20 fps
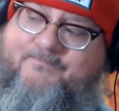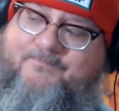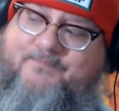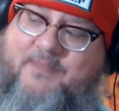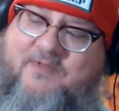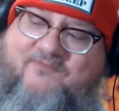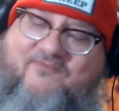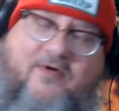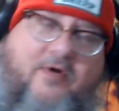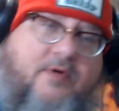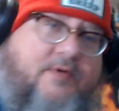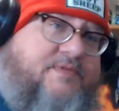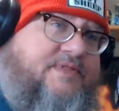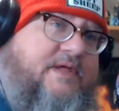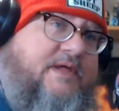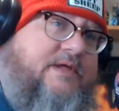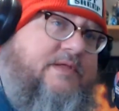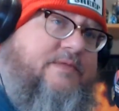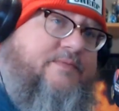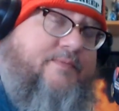first
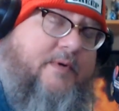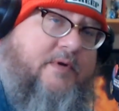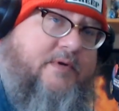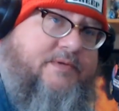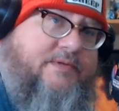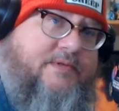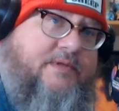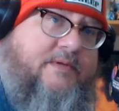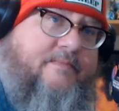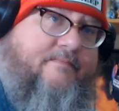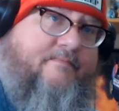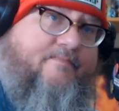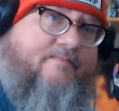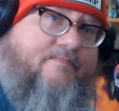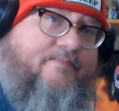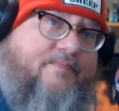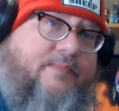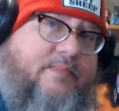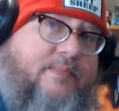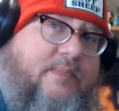things first.
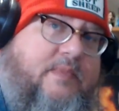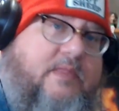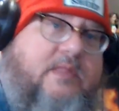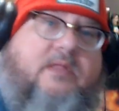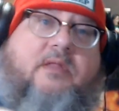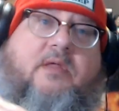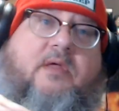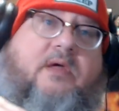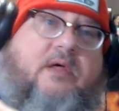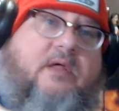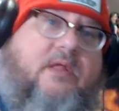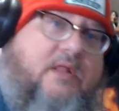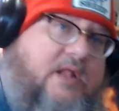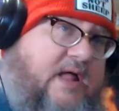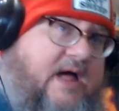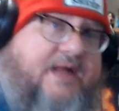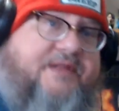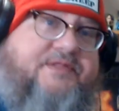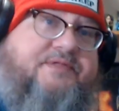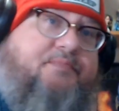
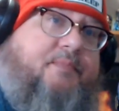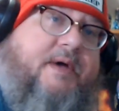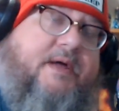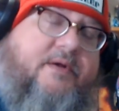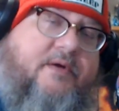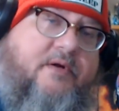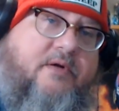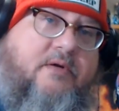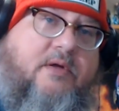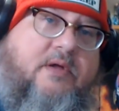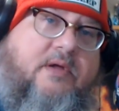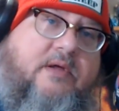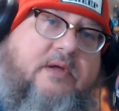Lots better